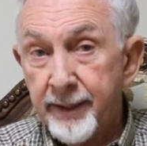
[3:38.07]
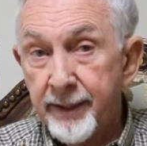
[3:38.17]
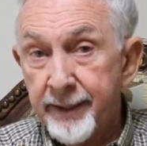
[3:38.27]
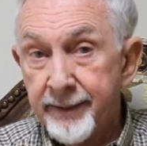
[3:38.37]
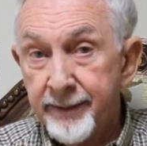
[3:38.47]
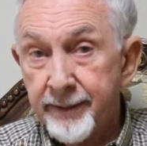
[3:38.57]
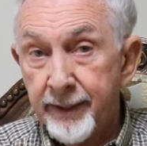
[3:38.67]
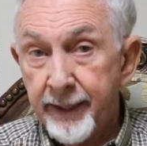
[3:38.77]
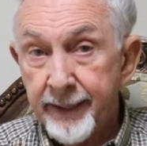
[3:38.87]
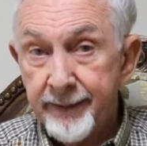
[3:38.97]
an
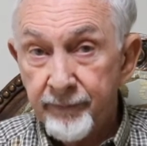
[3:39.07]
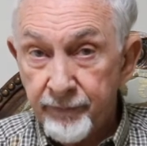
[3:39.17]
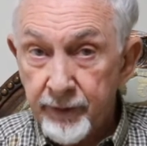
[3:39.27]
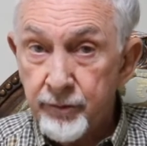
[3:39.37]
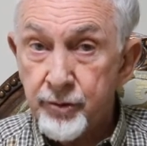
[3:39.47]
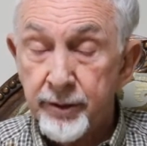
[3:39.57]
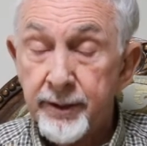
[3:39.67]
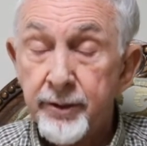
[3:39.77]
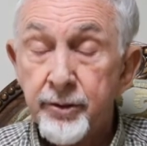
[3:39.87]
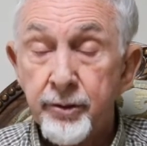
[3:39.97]
infusion
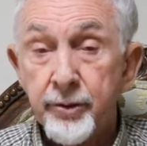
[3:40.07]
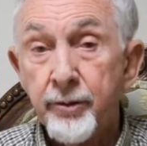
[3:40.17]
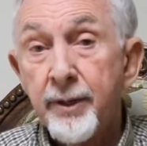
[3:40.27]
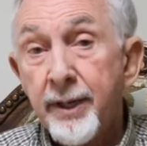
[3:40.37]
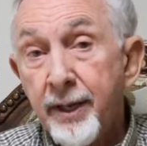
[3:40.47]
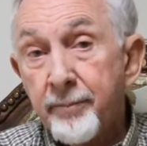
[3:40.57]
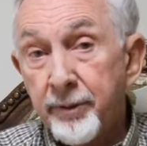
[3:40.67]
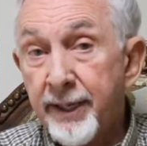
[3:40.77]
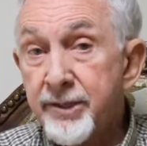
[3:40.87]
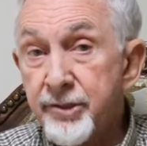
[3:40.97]
into your
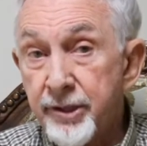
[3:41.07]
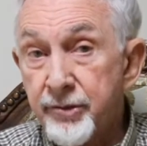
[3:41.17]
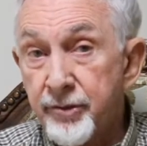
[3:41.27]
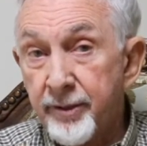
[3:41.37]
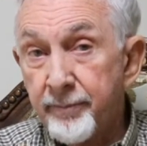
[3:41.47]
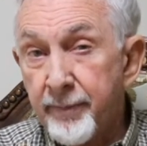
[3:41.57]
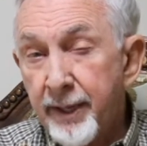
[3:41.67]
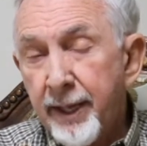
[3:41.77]
blood system,